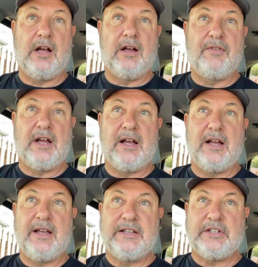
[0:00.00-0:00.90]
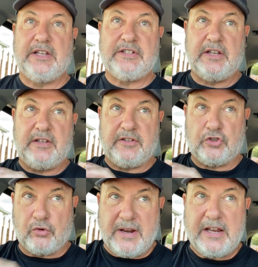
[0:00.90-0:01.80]
of it's
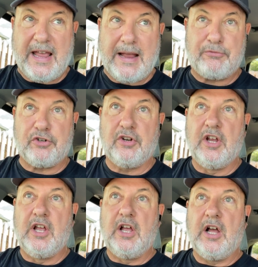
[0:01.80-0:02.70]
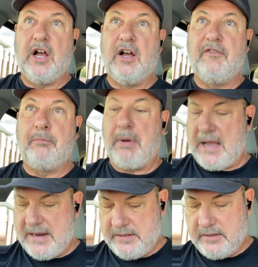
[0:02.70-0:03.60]
a screen capture of
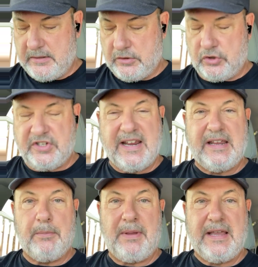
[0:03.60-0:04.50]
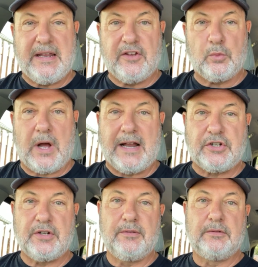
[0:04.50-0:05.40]
Biden sneaking a peek in his
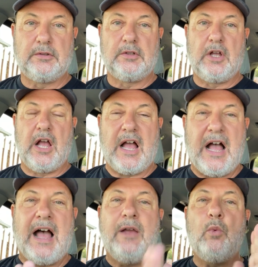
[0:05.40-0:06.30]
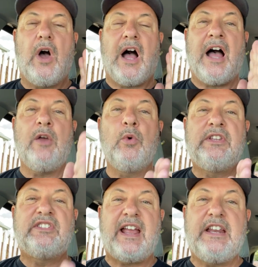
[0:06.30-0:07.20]
watch. I
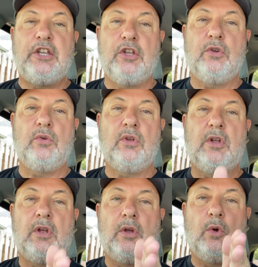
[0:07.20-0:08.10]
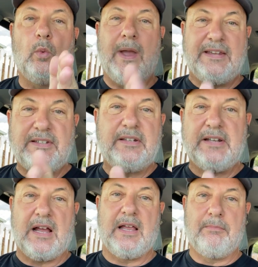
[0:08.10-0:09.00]
would say to you, wasted
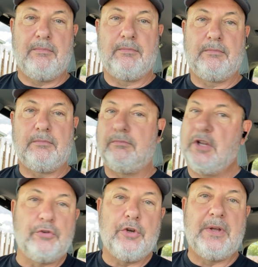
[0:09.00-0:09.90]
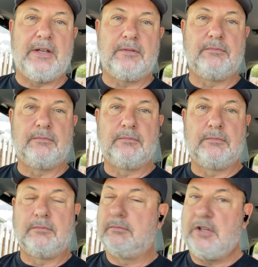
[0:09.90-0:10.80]
time. Don't do it.
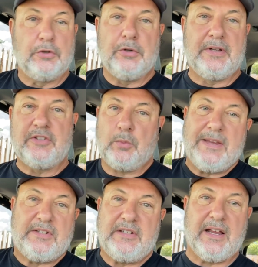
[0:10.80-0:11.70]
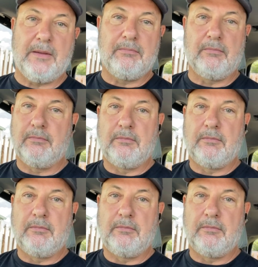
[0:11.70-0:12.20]
Don't do it. It's wasted time.